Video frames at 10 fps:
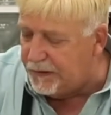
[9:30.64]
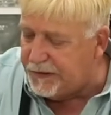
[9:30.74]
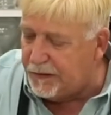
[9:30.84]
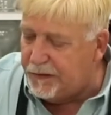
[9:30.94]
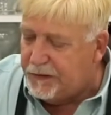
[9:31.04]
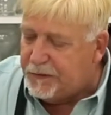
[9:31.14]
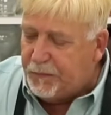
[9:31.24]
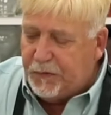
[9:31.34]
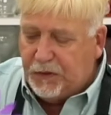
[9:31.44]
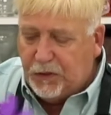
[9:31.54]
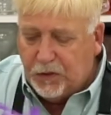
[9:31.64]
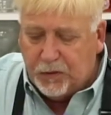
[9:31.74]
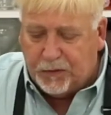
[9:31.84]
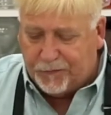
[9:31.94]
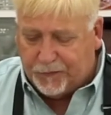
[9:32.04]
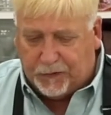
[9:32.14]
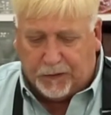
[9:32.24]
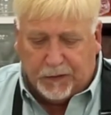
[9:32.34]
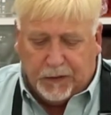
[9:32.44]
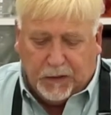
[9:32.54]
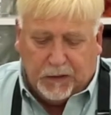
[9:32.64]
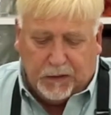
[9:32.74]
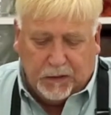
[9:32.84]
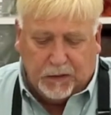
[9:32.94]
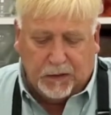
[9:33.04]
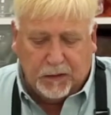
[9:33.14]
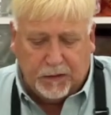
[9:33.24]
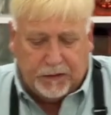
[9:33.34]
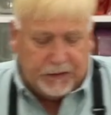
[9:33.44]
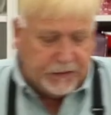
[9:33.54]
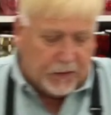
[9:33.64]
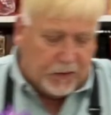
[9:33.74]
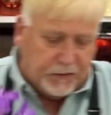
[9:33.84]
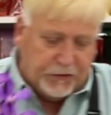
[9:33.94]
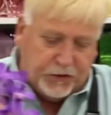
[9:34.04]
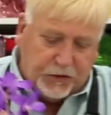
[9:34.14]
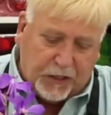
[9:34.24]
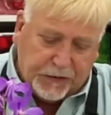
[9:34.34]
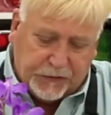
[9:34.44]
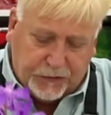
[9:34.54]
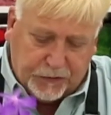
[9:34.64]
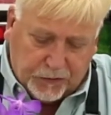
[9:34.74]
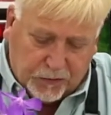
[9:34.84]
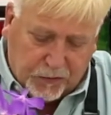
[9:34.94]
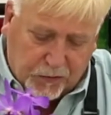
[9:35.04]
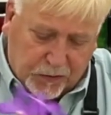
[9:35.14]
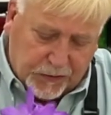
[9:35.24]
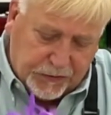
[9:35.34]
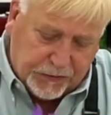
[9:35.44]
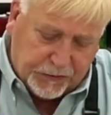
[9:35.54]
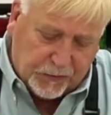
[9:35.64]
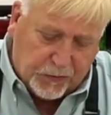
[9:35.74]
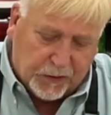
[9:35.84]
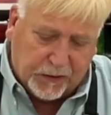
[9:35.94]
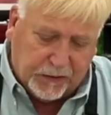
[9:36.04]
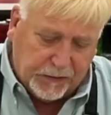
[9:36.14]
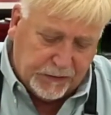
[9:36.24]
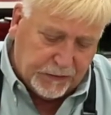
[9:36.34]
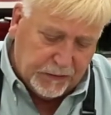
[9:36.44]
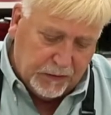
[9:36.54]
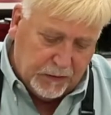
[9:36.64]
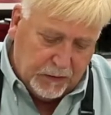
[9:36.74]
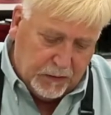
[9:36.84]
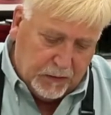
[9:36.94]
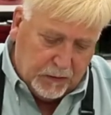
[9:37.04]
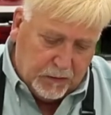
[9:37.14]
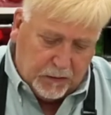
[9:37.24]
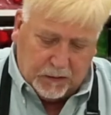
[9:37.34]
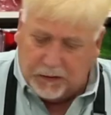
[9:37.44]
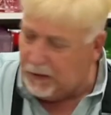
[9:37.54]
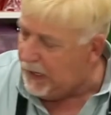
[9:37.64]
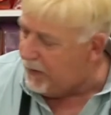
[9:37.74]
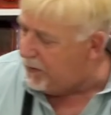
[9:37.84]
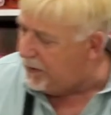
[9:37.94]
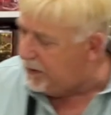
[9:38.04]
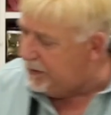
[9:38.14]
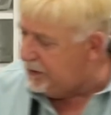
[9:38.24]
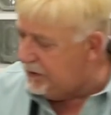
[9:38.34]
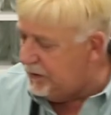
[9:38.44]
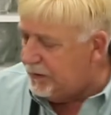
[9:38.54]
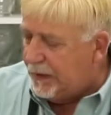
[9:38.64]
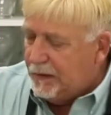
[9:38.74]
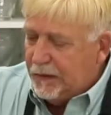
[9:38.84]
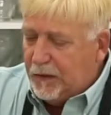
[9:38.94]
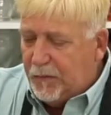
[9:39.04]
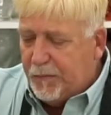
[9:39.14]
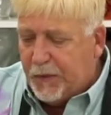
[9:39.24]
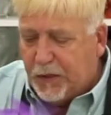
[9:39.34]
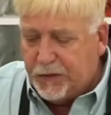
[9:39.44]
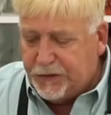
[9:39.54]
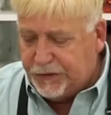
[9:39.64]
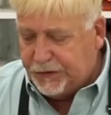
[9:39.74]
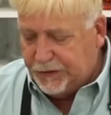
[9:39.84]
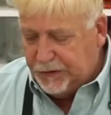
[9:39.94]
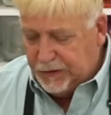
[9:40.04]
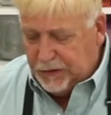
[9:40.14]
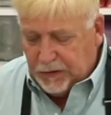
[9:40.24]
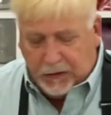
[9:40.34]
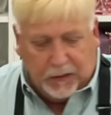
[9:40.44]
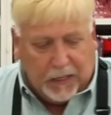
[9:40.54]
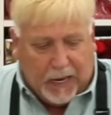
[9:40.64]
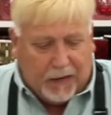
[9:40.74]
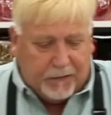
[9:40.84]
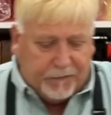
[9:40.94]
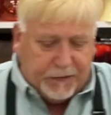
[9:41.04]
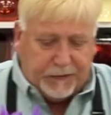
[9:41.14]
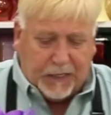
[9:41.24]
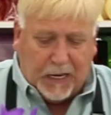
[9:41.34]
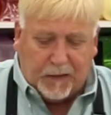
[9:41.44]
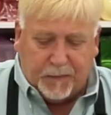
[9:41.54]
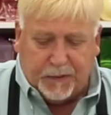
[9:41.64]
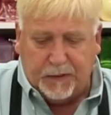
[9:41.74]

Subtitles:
going to take these beautiful, these are just gorgeous orchids. And we're going to do a little burst out of the top.